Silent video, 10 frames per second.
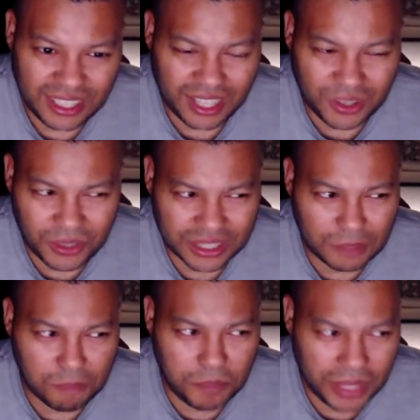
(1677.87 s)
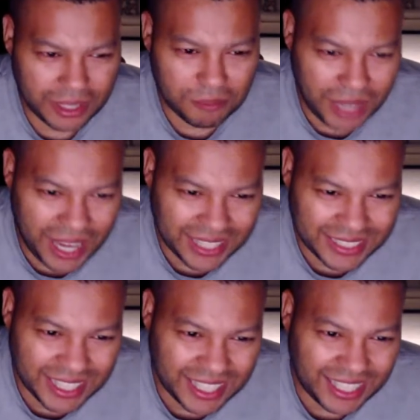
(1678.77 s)
I don't want the big bad
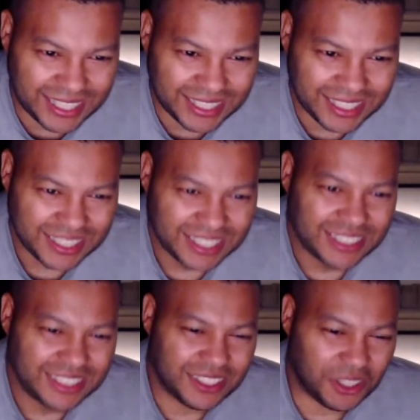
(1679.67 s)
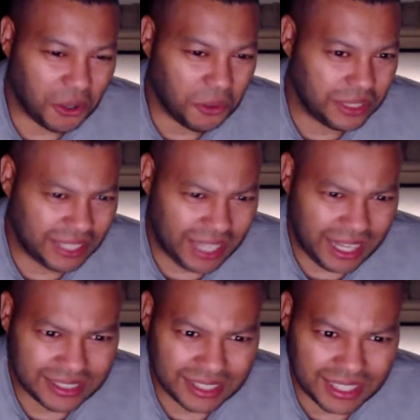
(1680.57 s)
guy to only
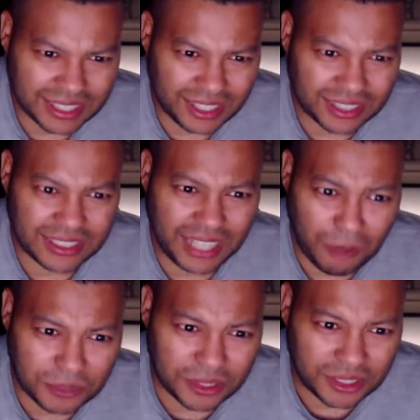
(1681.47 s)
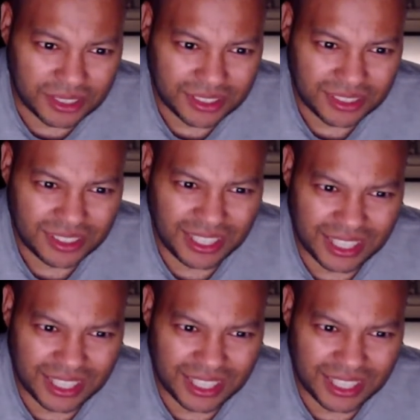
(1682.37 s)
last like a chapter, right?